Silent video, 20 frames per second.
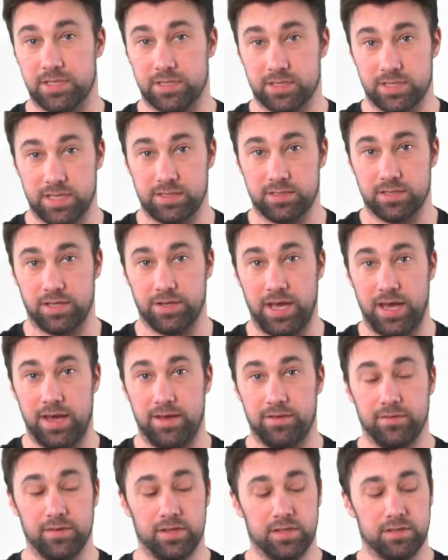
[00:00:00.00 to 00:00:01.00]
and things like that.
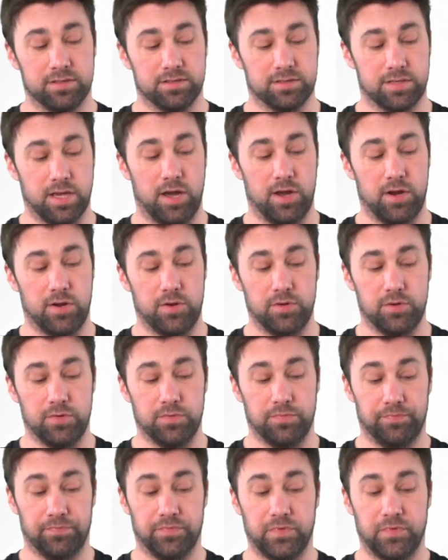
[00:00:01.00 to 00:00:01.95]
So,